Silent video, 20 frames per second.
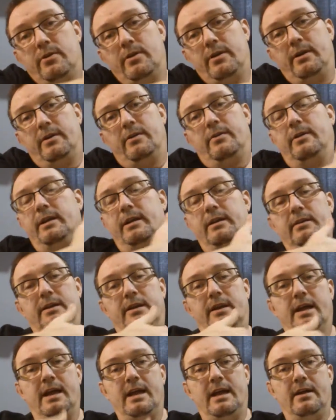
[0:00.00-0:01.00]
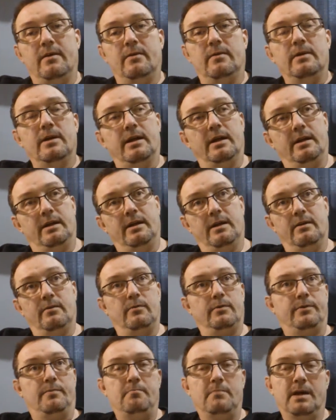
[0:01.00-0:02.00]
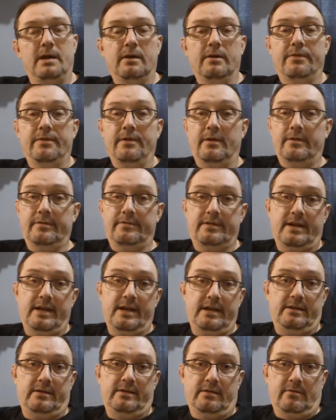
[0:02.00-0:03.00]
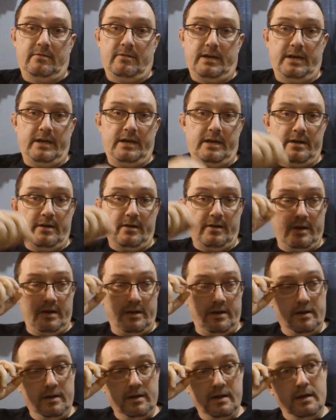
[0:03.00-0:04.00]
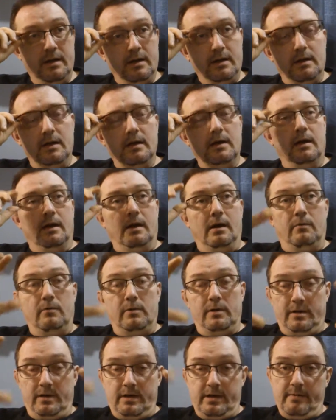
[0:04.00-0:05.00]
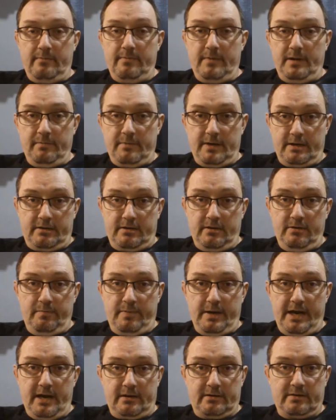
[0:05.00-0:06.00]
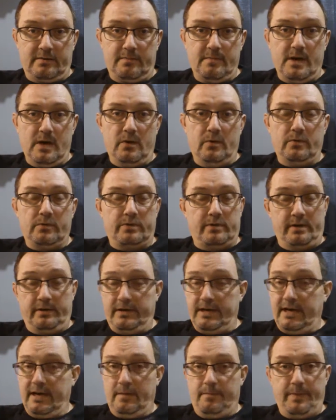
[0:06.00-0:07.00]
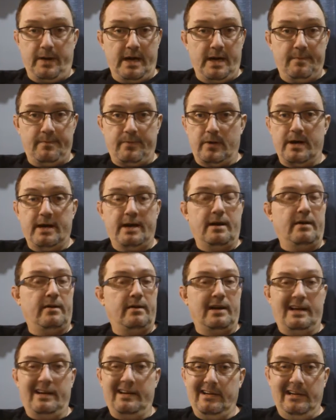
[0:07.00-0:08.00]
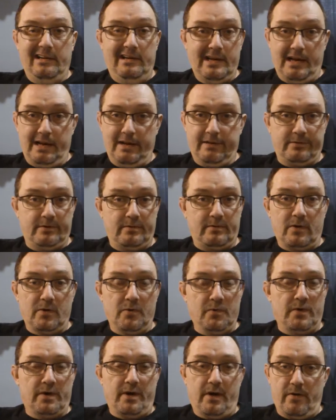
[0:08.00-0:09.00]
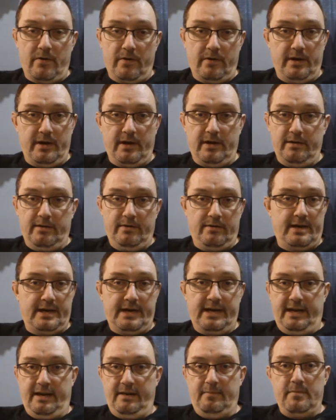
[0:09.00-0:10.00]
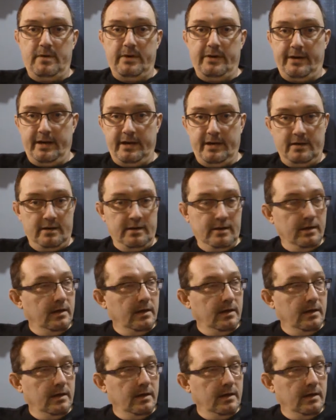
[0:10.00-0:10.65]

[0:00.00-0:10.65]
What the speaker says: trail into town, and there was a Marathon station right down there. I went and got me my 2 packs of smokes because I had paper out. I detasseled corn, all that. I had money.